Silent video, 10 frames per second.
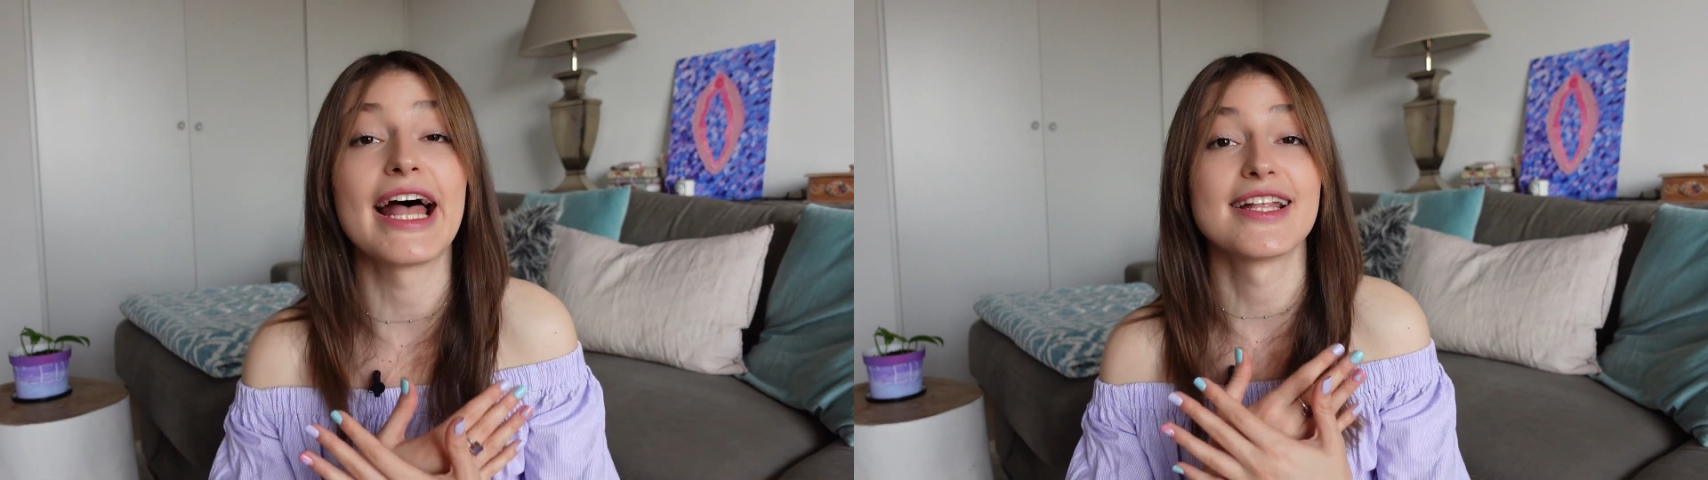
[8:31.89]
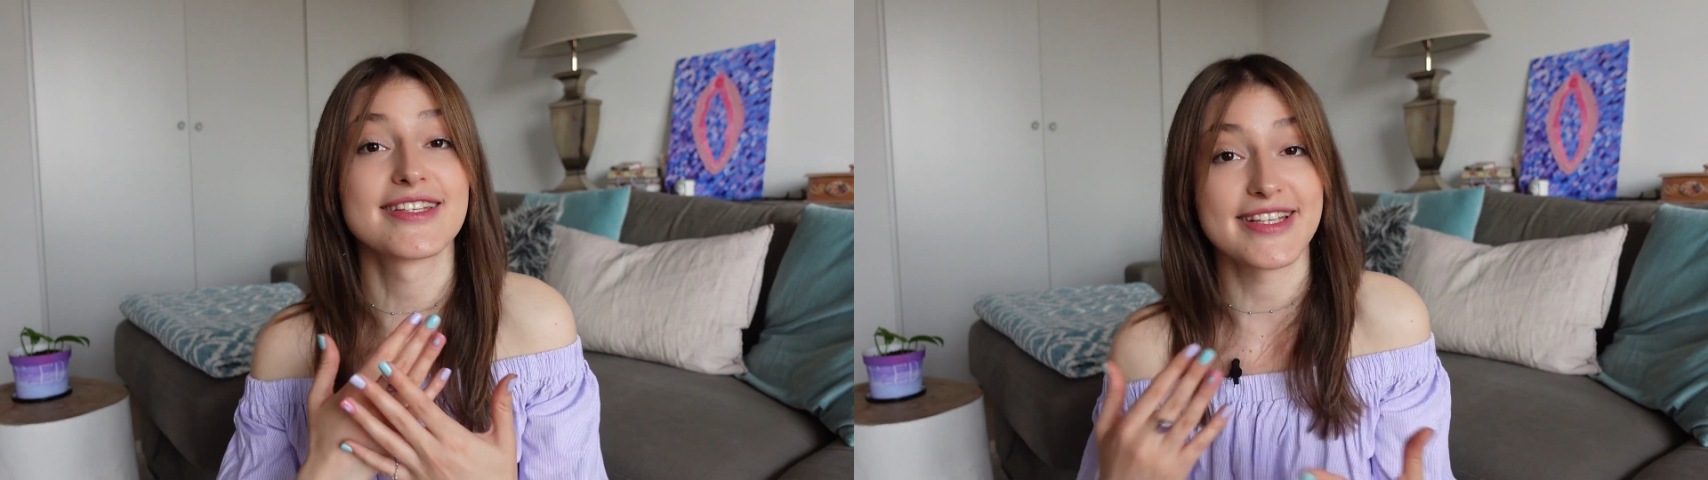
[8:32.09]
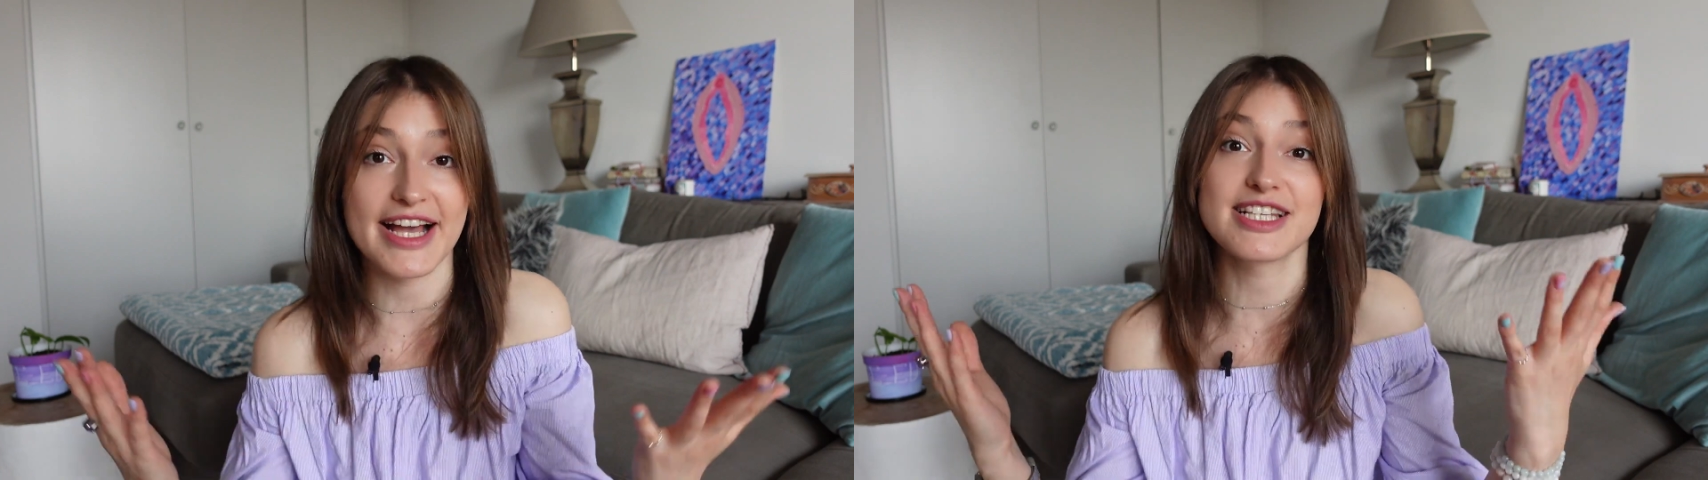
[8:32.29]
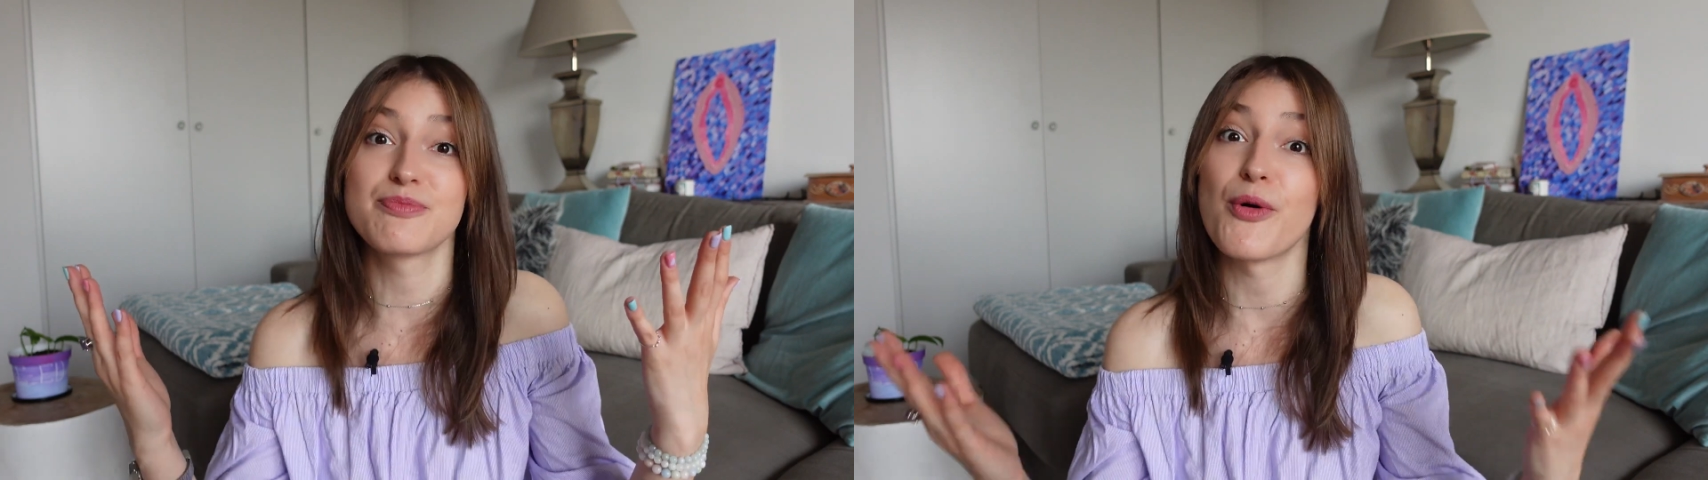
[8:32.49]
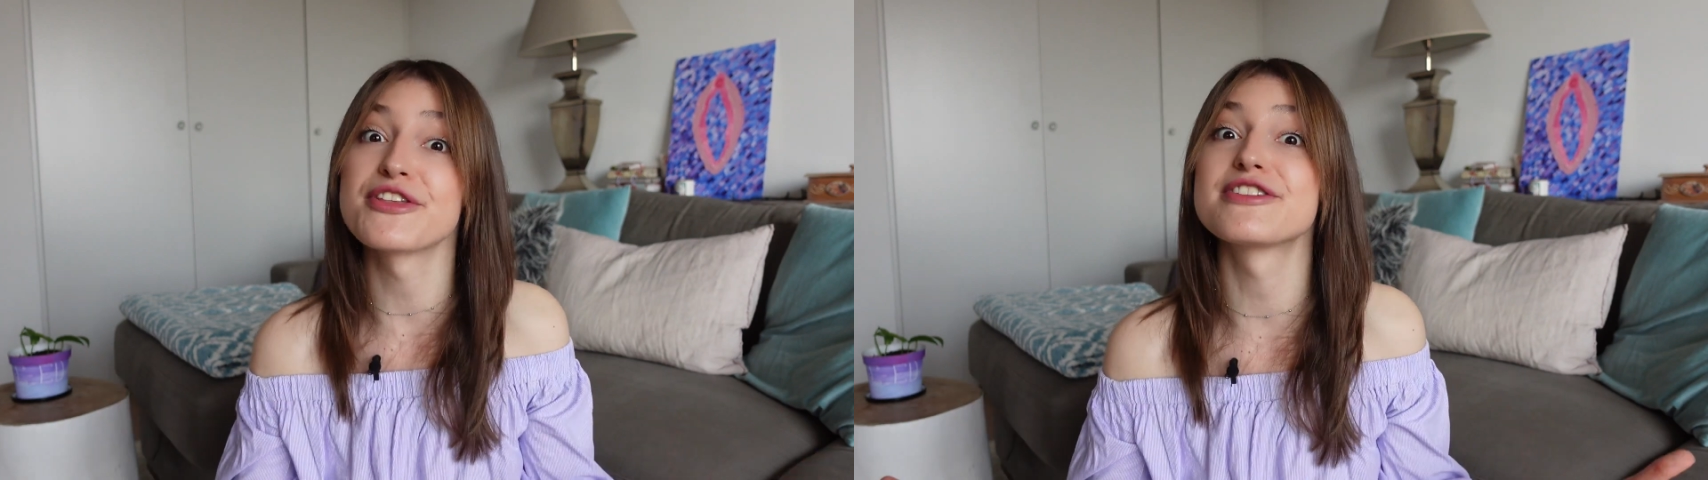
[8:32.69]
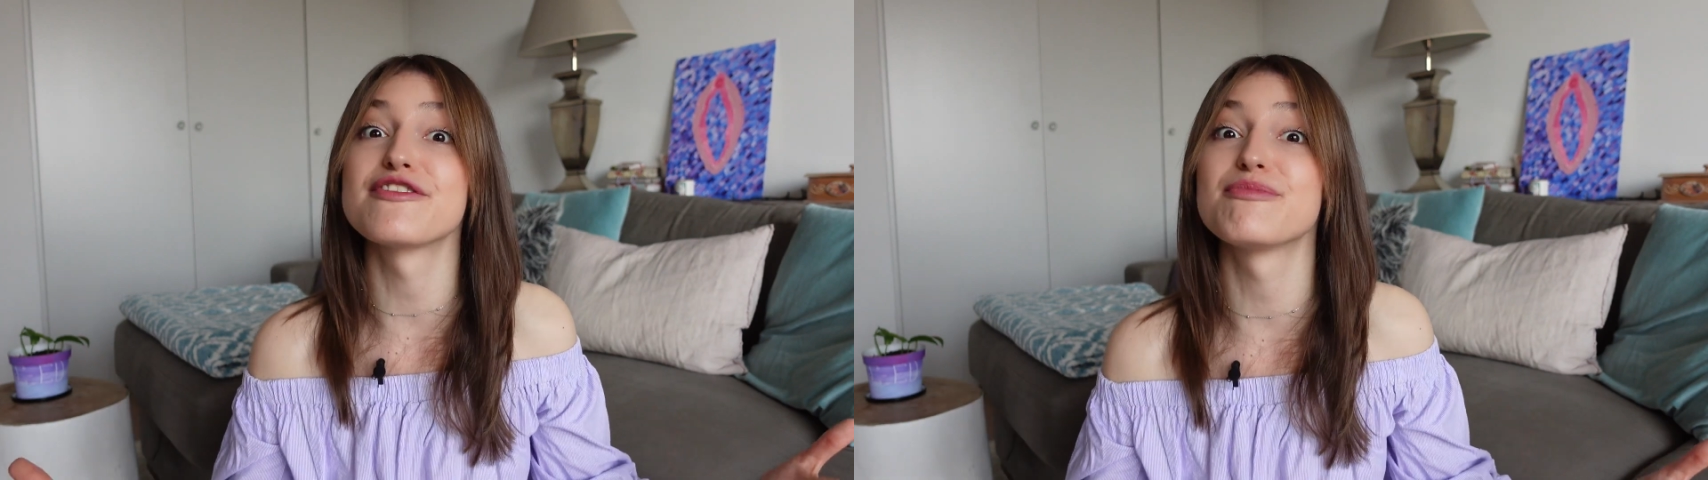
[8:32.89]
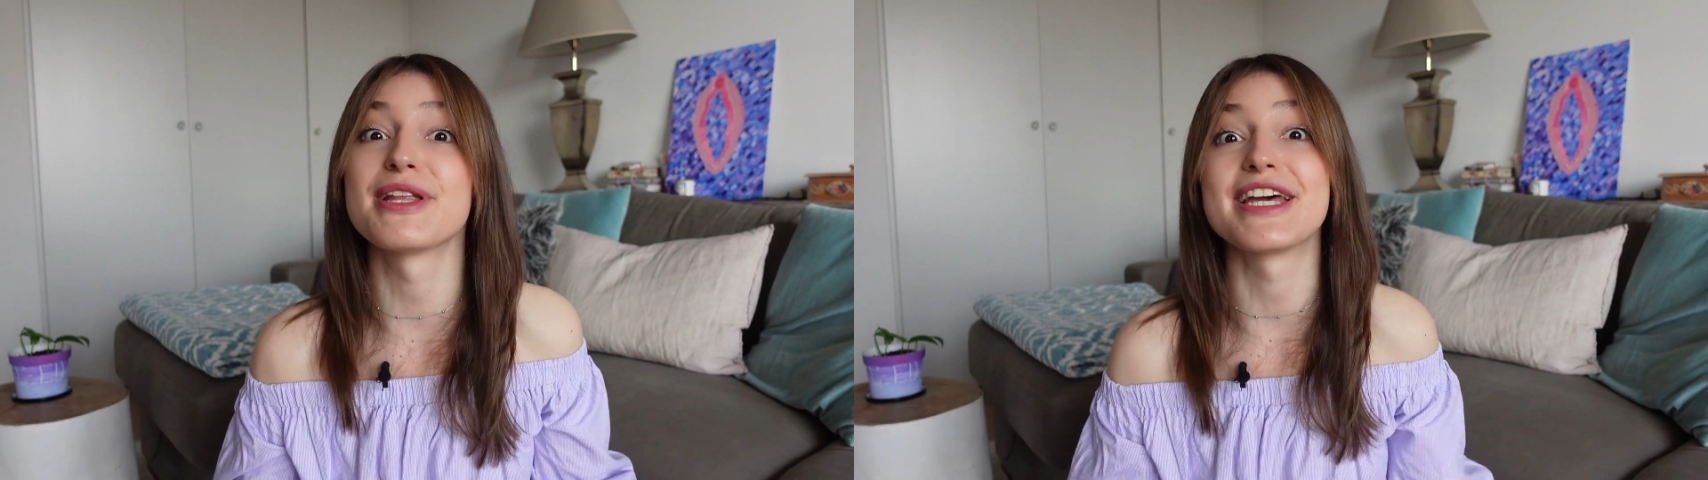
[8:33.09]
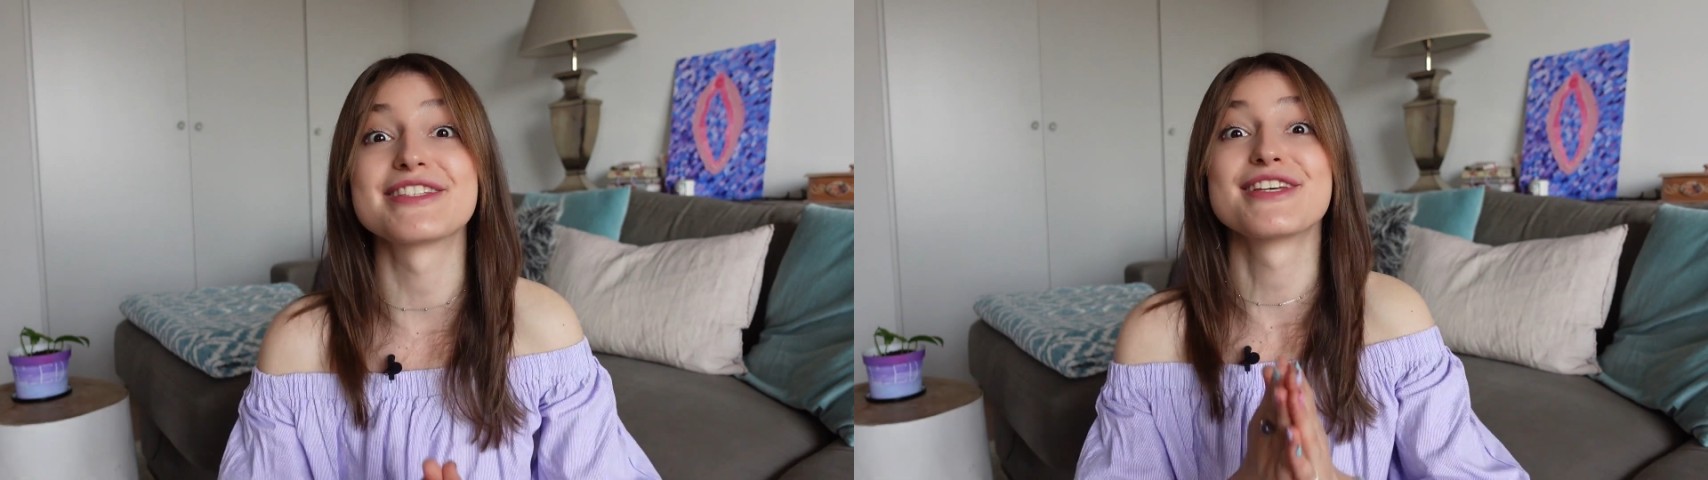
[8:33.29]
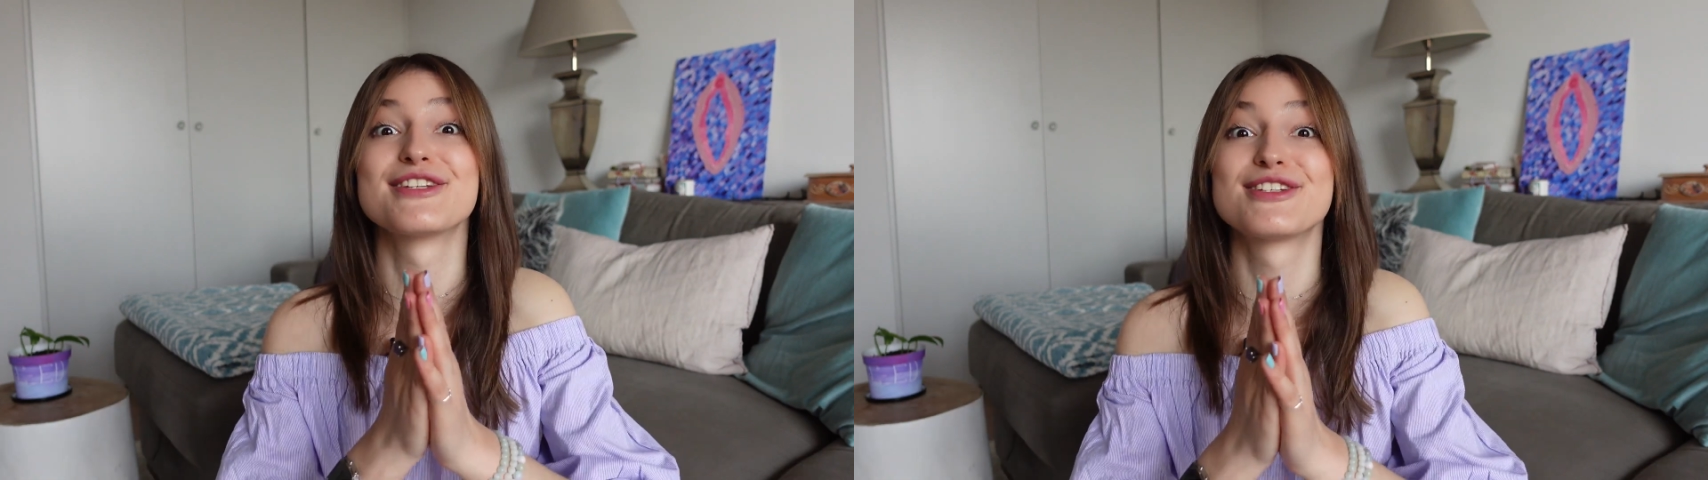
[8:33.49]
and sex positive place